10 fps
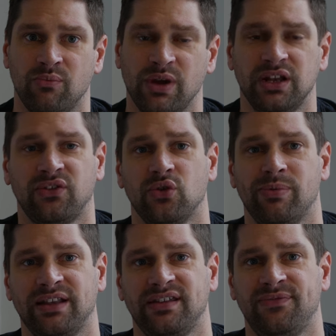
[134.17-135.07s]
and we're going to talk
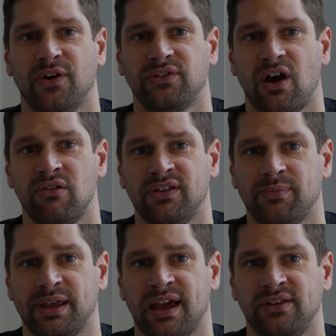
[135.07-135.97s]
about default diaries
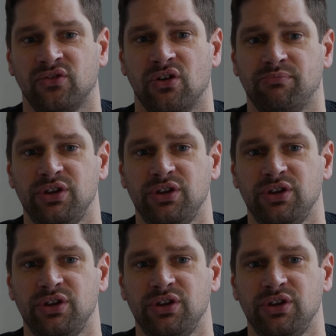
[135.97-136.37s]
a bit later on,